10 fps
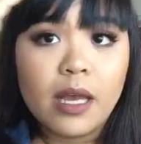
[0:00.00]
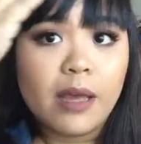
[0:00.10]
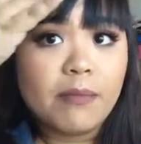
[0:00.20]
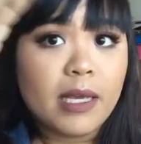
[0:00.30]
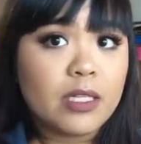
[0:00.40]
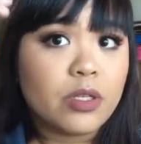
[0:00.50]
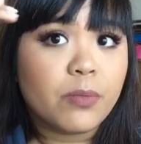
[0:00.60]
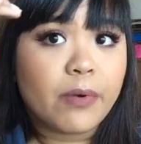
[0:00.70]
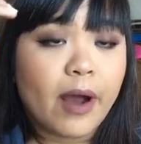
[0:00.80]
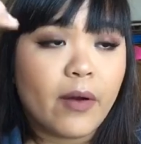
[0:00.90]
It makes your
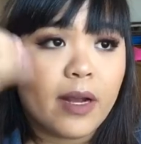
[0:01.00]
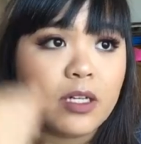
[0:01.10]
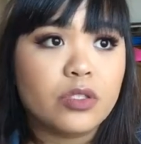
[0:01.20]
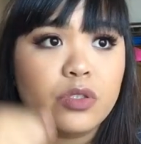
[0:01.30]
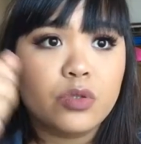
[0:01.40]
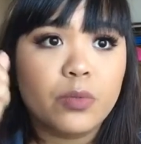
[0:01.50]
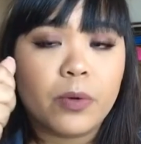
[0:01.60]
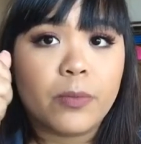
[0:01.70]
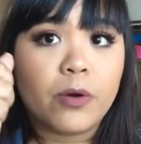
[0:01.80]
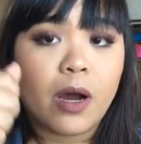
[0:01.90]
brow hair
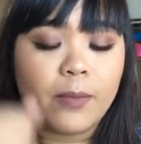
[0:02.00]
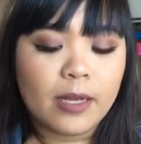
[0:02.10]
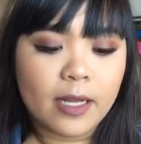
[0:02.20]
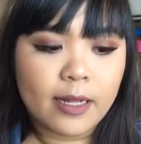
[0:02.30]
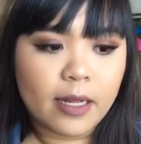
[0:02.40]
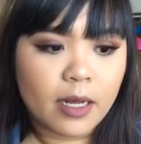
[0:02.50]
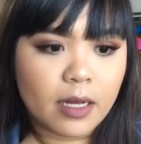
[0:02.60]
super prominent.